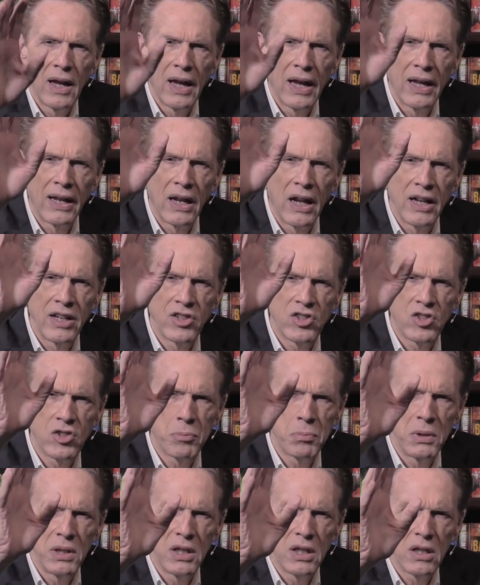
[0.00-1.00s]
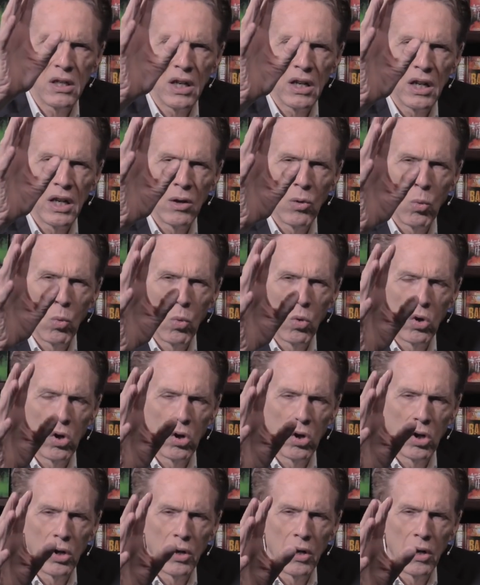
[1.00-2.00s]
And I speak a
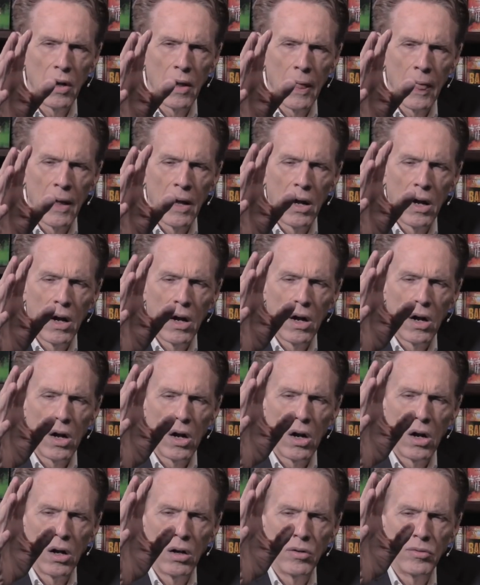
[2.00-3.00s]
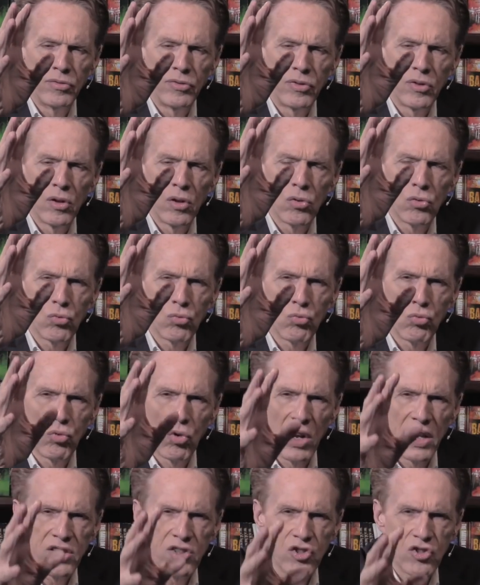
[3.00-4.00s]
word of
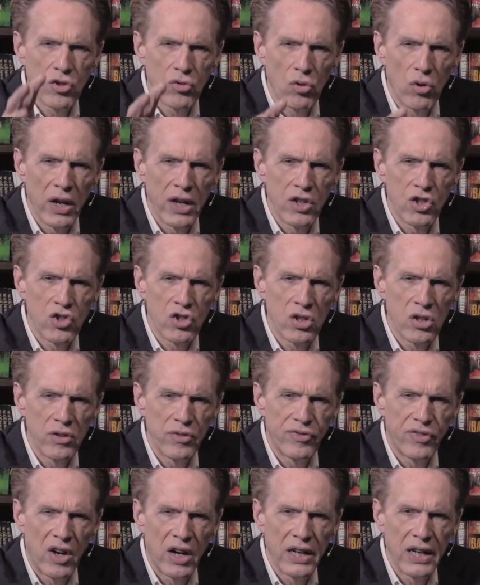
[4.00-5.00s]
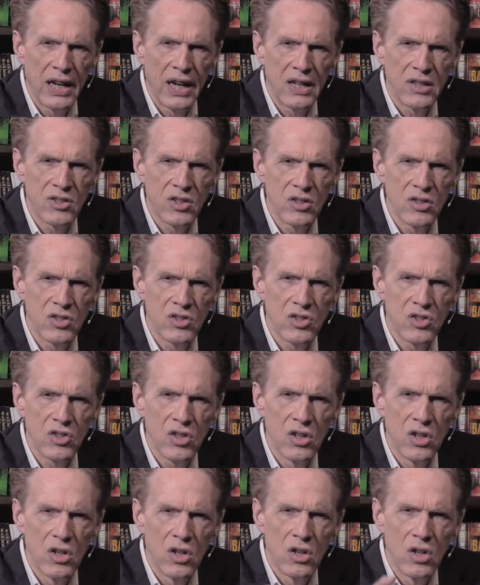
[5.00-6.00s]
restoration of
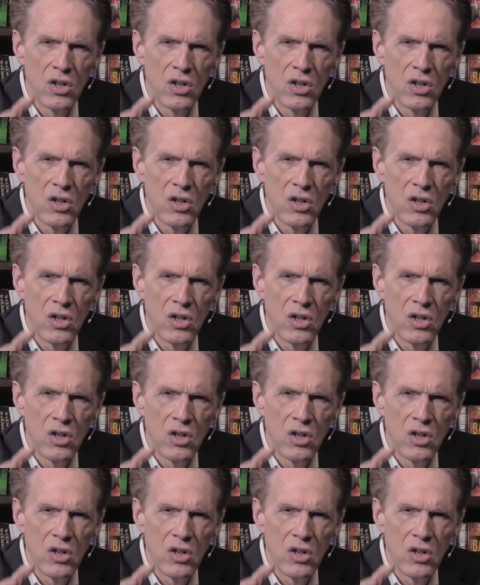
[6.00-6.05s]
finances,